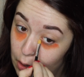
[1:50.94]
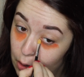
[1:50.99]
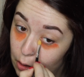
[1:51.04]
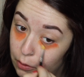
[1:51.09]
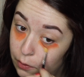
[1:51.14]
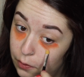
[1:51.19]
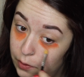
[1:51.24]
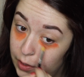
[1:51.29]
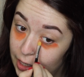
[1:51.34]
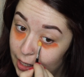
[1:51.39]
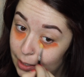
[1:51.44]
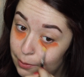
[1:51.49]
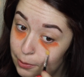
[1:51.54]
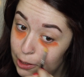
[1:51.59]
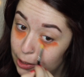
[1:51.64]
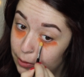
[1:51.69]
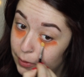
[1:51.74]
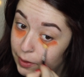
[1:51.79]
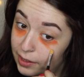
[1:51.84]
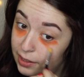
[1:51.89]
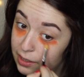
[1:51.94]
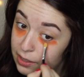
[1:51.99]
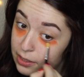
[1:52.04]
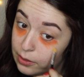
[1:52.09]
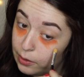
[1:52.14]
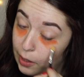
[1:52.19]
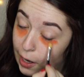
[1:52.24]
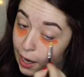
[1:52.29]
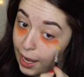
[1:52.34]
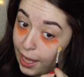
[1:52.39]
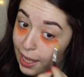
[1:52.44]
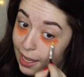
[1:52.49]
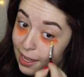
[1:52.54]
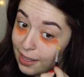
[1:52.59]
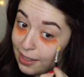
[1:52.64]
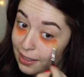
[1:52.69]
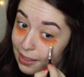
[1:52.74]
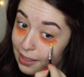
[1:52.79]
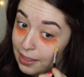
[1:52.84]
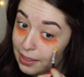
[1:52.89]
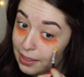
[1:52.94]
Hopefully I'm doing this right.